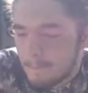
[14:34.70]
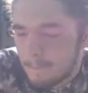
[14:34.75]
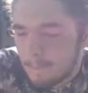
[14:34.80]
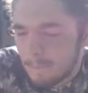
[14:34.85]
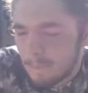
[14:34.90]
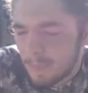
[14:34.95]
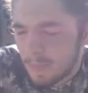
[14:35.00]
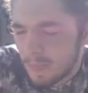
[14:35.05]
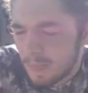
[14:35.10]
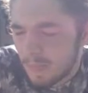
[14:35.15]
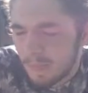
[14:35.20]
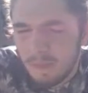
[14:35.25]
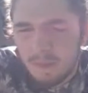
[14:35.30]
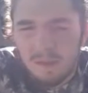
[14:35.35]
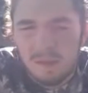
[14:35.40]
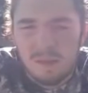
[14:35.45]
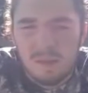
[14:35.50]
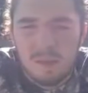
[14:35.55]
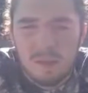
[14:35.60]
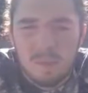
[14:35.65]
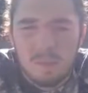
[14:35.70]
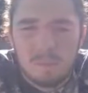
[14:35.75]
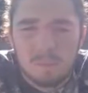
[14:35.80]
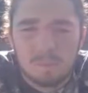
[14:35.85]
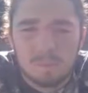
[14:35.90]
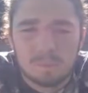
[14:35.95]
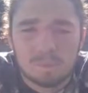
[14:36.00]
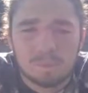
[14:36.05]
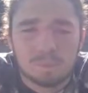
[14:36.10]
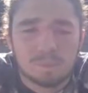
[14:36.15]

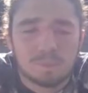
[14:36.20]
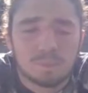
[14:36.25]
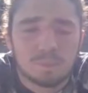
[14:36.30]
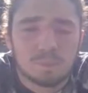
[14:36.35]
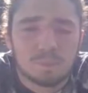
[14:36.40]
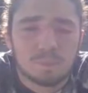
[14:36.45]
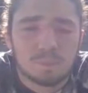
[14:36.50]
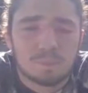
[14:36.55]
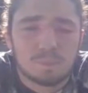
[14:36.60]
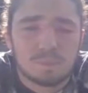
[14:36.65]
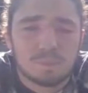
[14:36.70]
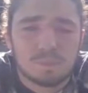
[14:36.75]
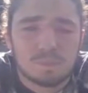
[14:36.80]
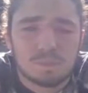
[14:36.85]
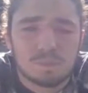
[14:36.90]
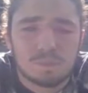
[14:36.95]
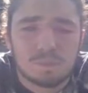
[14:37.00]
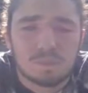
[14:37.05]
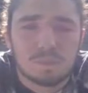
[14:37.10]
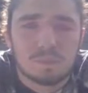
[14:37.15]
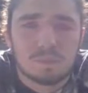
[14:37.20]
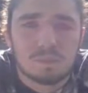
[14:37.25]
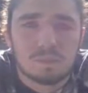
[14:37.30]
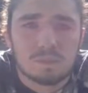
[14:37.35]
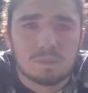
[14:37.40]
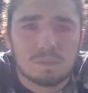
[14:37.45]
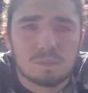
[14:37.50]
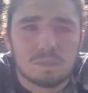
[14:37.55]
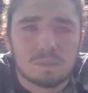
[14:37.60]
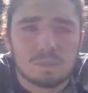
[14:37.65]

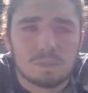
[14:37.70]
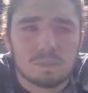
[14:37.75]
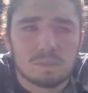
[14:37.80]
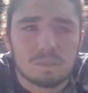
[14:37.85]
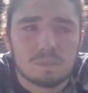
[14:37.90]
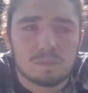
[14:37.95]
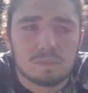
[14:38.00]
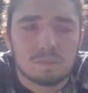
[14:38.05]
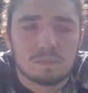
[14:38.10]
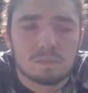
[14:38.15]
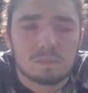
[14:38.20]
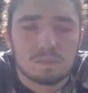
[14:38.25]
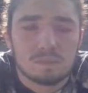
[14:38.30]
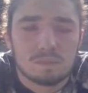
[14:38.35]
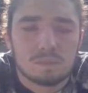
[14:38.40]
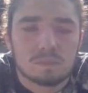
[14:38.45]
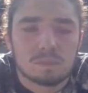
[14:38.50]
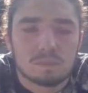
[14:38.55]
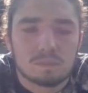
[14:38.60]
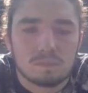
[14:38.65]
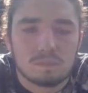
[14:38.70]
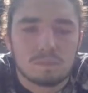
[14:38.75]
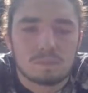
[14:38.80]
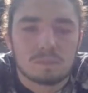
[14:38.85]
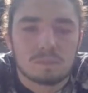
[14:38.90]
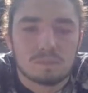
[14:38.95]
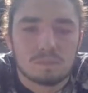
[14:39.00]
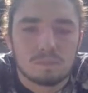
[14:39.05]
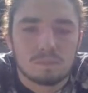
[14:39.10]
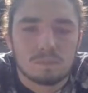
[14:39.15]

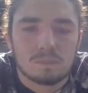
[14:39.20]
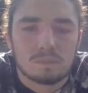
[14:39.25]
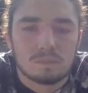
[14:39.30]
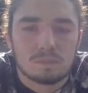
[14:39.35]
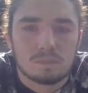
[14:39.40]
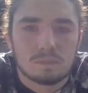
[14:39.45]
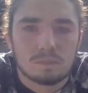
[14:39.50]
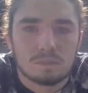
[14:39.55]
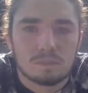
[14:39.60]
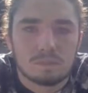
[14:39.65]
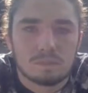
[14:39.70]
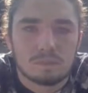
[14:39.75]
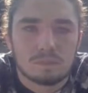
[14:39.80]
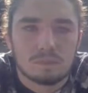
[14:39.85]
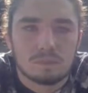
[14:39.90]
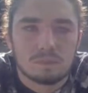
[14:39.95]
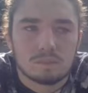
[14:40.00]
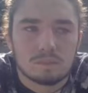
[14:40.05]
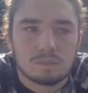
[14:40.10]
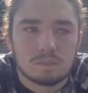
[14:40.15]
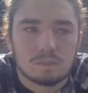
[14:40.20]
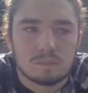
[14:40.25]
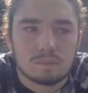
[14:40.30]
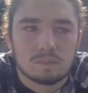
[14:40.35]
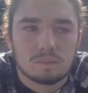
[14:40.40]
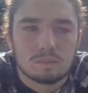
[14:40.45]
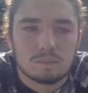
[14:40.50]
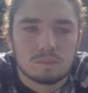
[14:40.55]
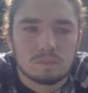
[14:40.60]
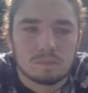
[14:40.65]

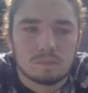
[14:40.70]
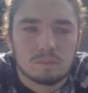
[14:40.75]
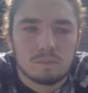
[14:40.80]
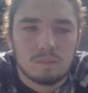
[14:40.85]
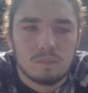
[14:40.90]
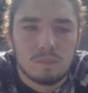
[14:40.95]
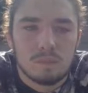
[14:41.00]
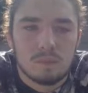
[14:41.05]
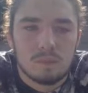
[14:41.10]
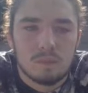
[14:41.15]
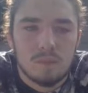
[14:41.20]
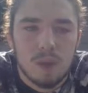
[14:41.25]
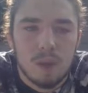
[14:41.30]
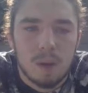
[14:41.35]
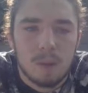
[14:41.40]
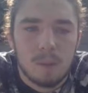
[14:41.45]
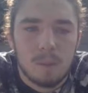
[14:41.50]
(silent)